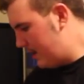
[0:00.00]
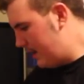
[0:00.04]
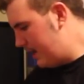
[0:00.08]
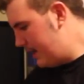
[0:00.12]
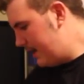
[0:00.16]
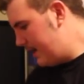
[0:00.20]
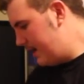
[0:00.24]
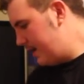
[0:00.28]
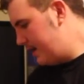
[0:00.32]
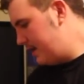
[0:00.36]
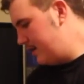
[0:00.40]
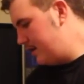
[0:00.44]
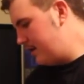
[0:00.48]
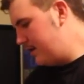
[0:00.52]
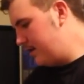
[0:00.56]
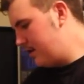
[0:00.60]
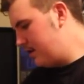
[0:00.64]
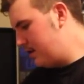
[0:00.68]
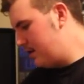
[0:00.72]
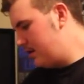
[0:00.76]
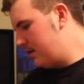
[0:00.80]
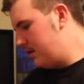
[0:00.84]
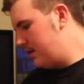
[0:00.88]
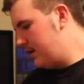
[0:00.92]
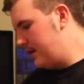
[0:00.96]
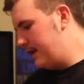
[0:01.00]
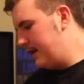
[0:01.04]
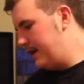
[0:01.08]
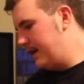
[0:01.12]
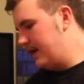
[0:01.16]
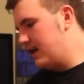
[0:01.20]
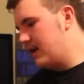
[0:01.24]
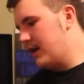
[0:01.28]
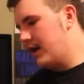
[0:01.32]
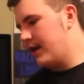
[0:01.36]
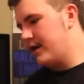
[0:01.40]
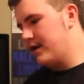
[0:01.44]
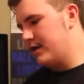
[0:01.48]
and a
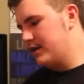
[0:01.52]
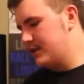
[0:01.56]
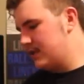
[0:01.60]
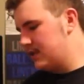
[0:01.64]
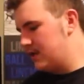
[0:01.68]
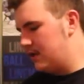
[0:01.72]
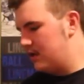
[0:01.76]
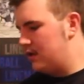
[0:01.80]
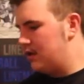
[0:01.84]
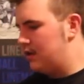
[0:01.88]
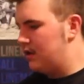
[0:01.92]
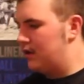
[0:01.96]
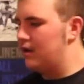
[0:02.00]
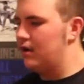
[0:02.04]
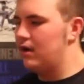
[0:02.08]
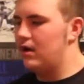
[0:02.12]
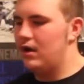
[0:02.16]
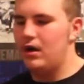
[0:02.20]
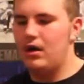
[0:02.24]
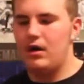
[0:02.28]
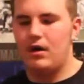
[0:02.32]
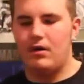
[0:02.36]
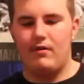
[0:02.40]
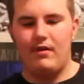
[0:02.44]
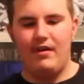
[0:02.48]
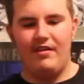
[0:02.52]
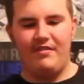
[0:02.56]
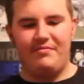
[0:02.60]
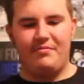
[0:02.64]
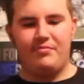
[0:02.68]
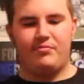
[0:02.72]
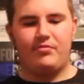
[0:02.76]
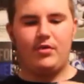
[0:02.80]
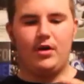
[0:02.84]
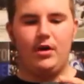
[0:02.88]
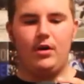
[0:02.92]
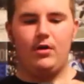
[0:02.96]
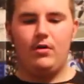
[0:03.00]
Cutters Rev
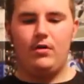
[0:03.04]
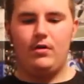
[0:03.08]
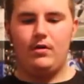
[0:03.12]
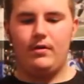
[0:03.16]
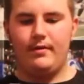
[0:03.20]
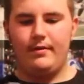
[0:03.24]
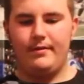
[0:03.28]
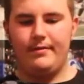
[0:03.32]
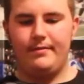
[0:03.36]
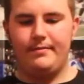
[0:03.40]
Pro.